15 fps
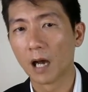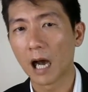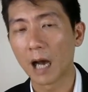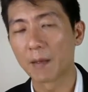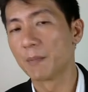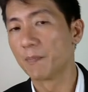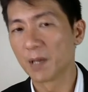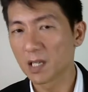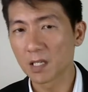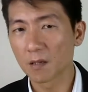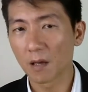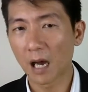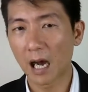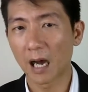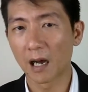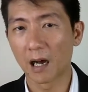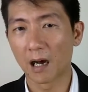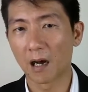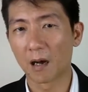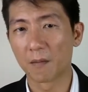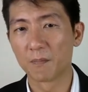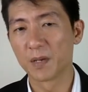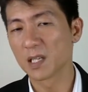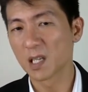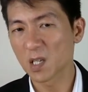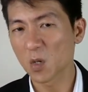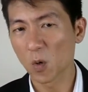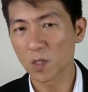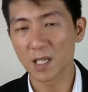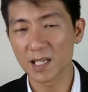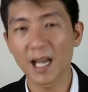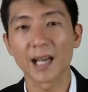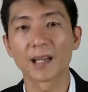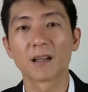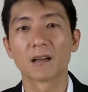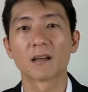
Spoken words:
I mean, business goals aside,